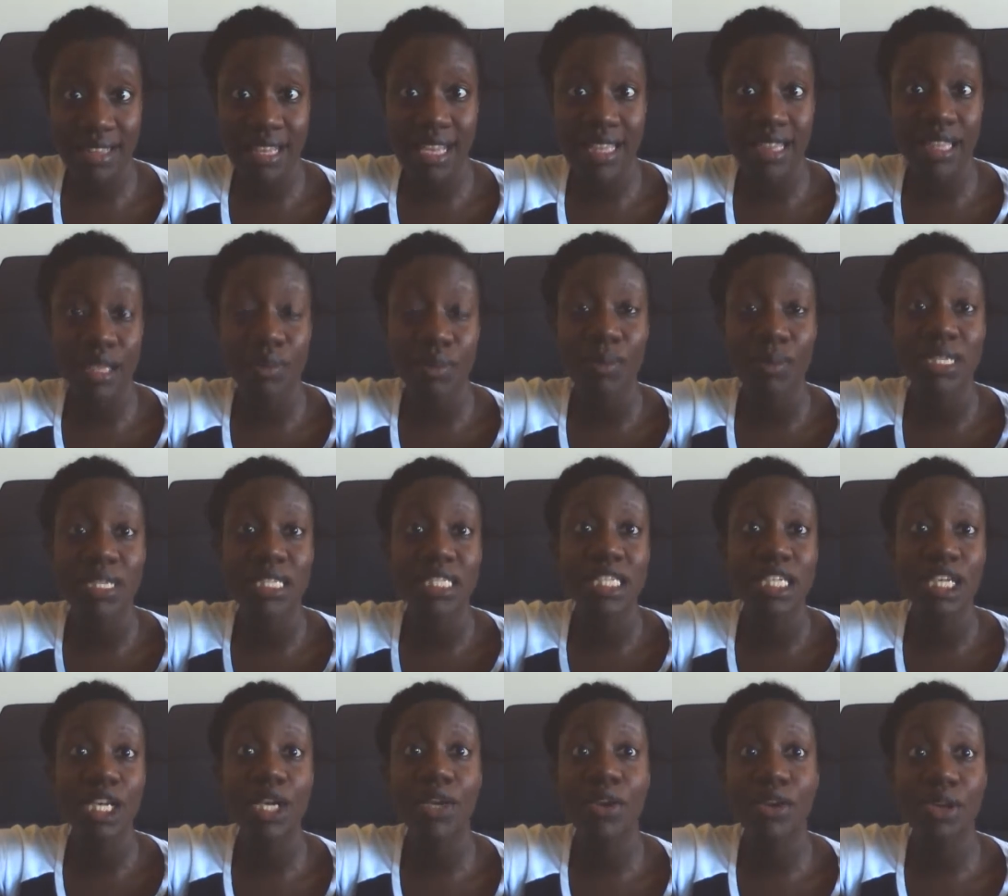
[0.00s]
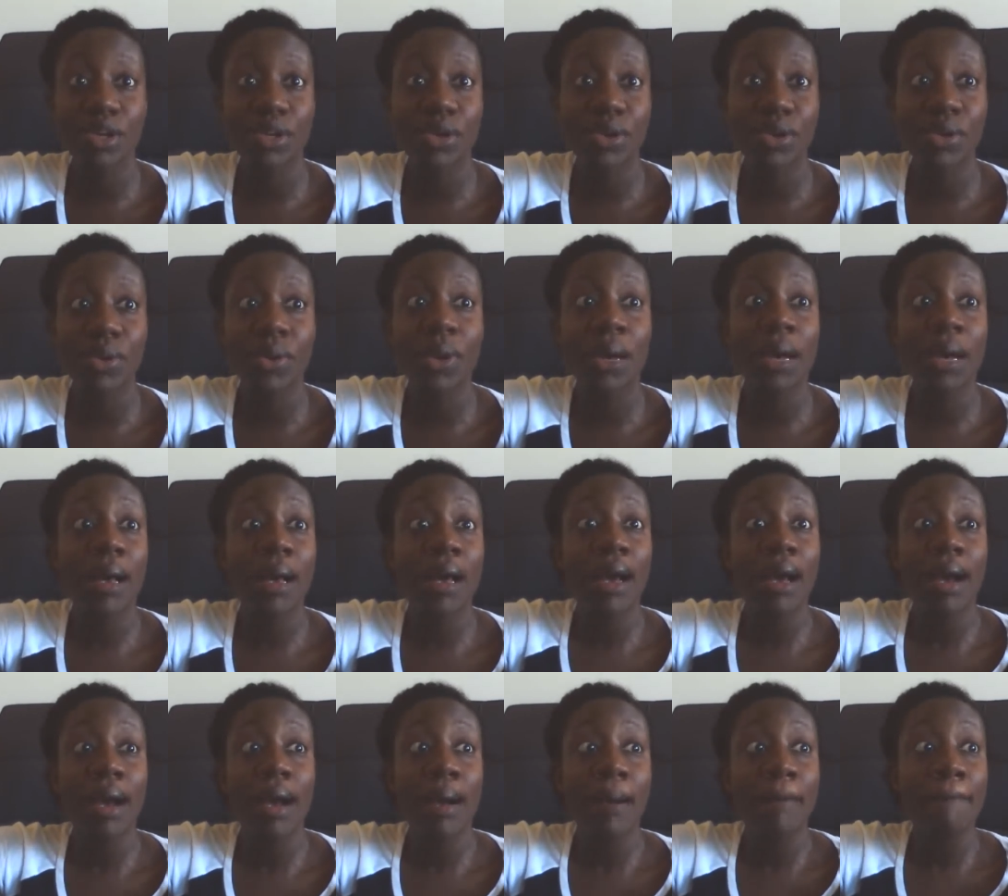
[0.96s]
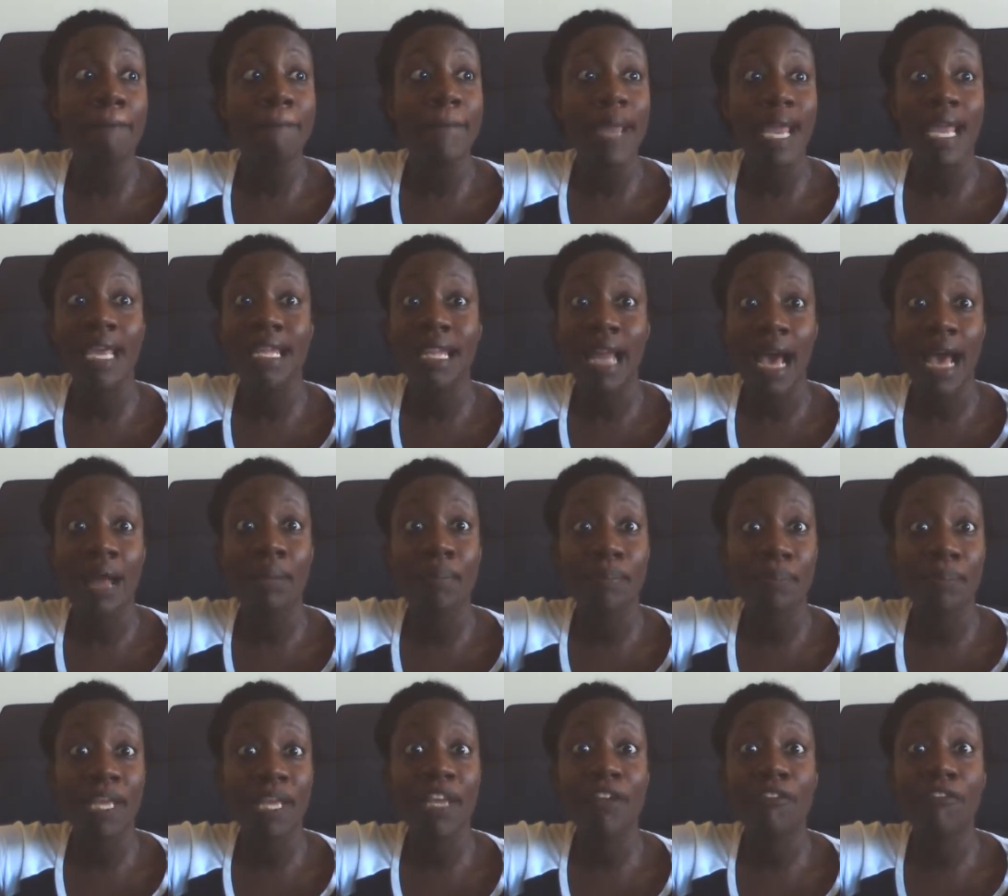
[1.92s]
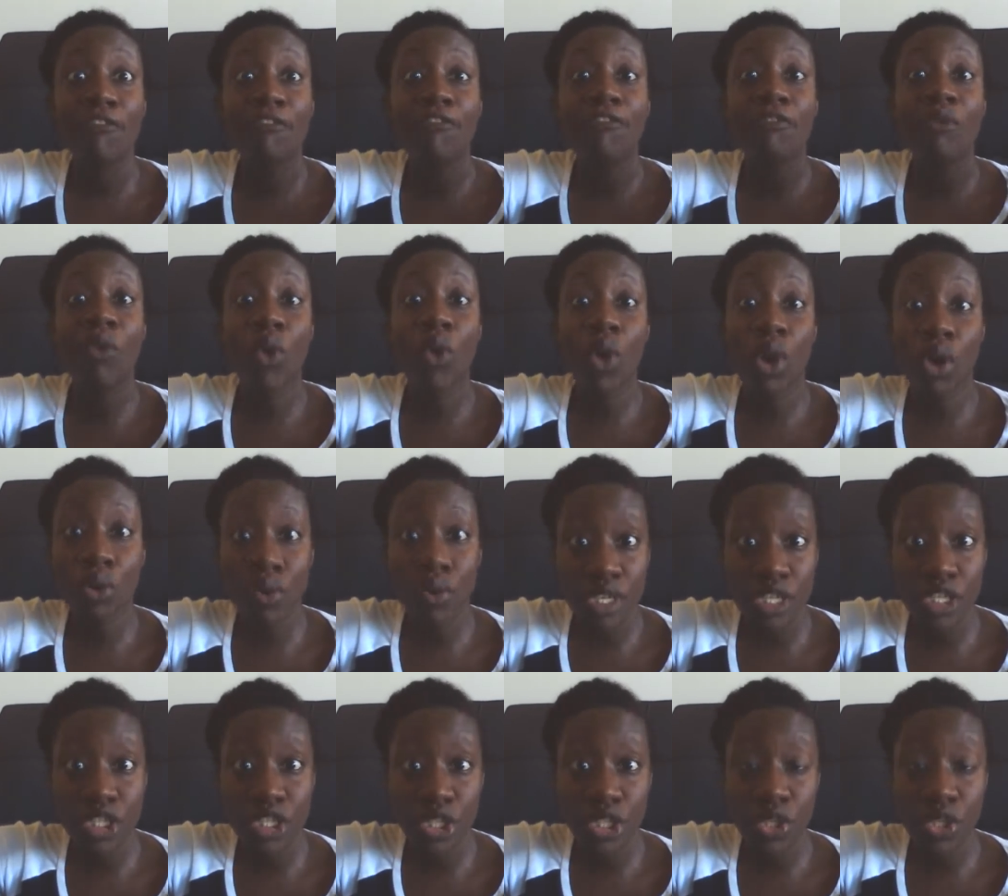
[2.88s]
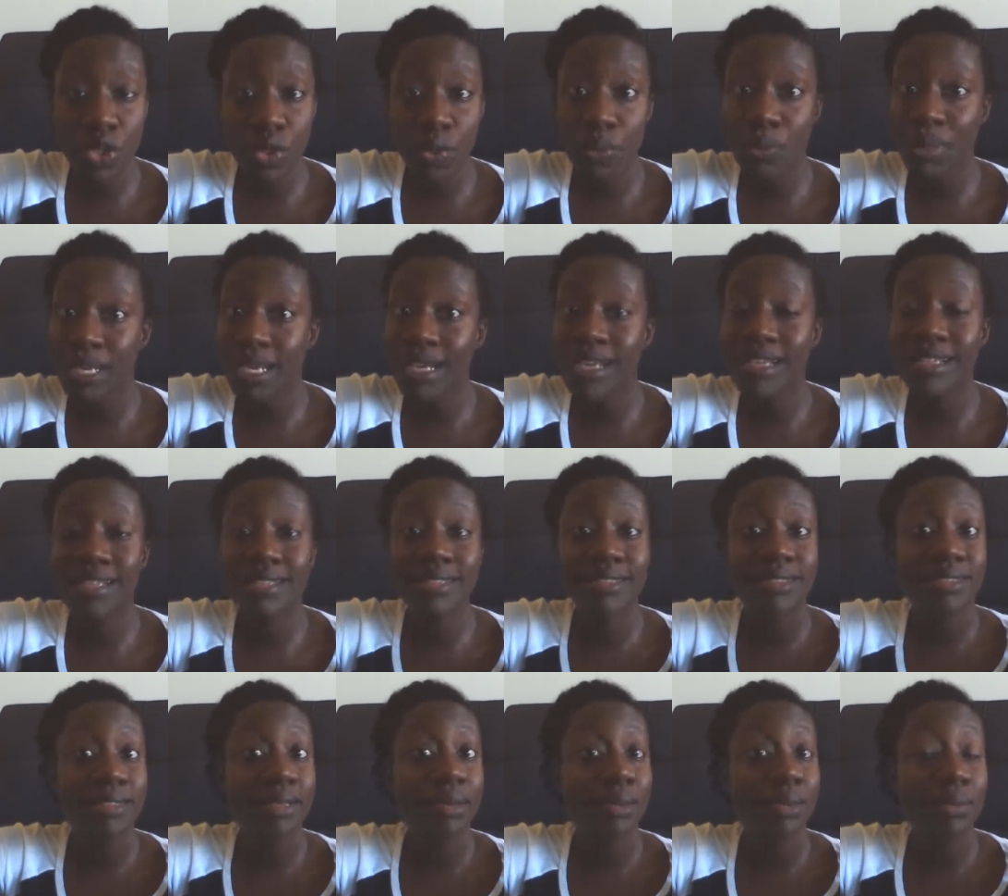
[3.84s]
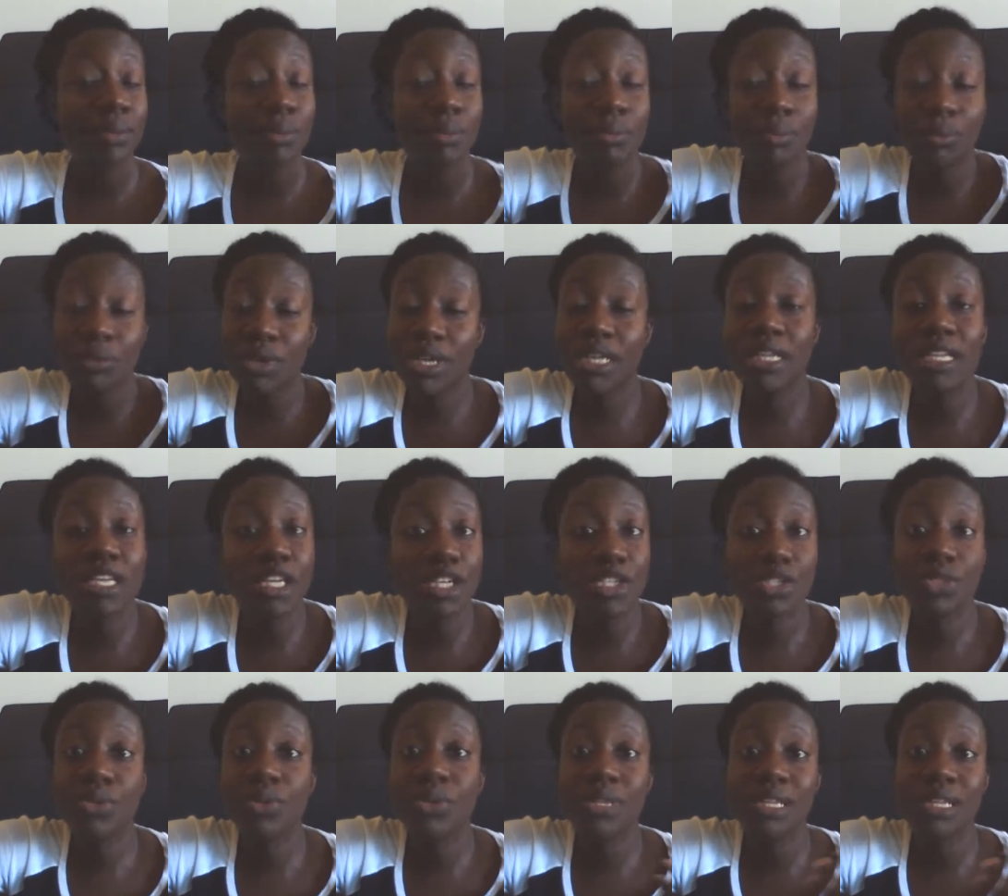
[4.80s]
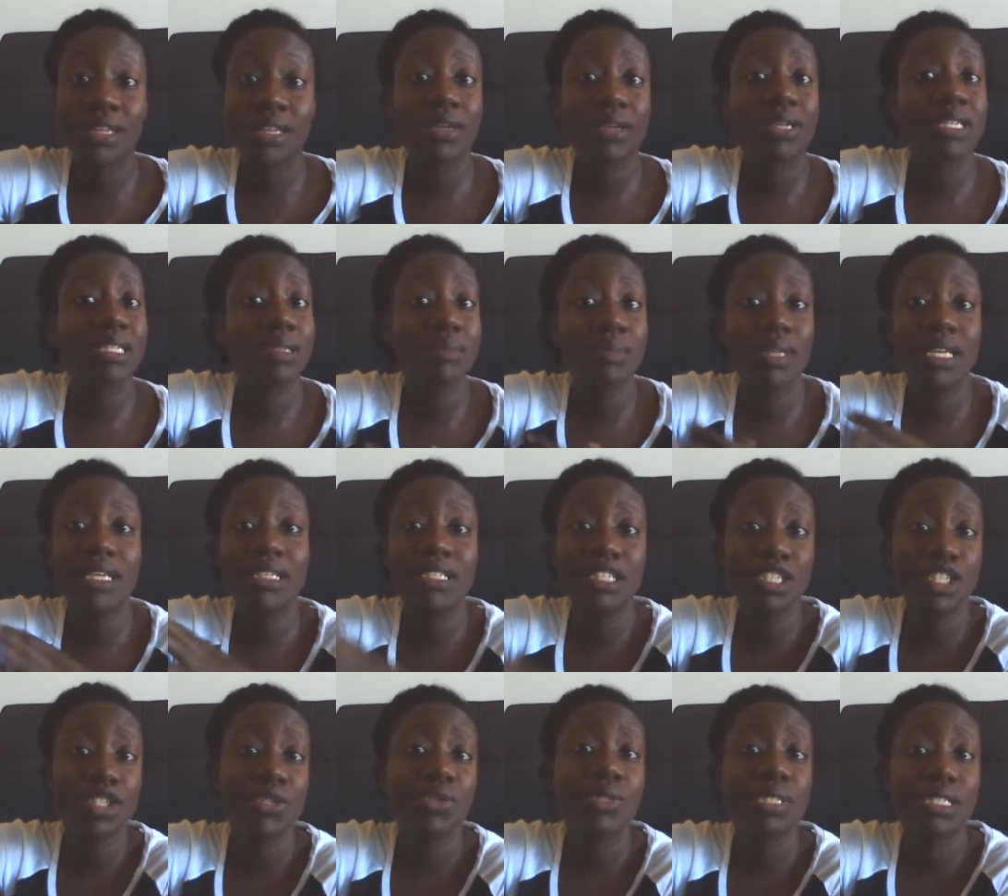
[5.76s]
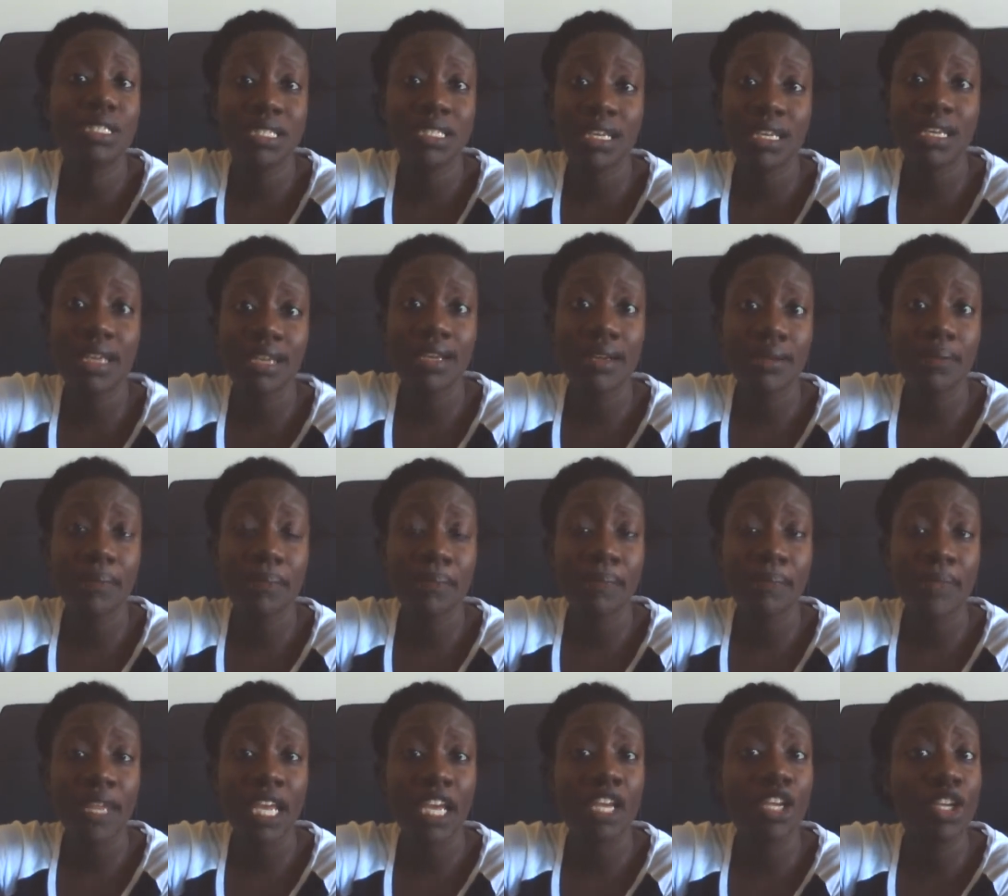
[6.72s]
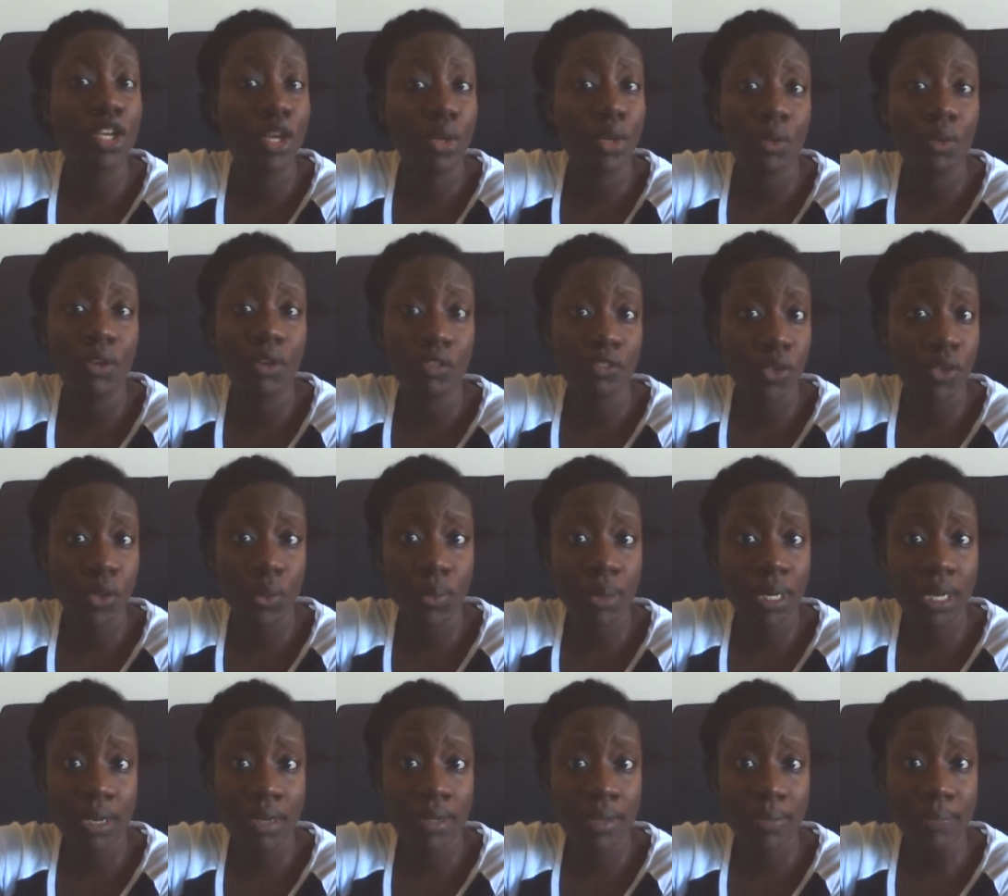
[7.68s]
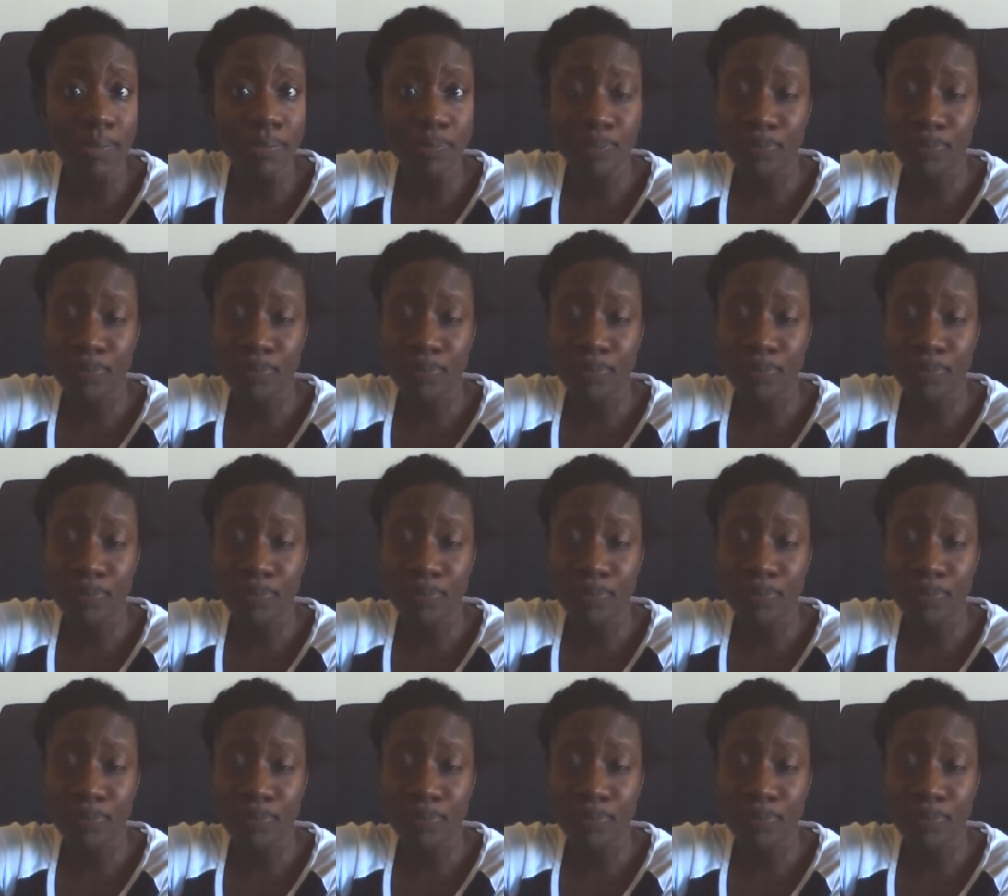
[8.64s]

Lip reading: that the material may not be foreign to you, because really and truly there are some things that you'll see in your review book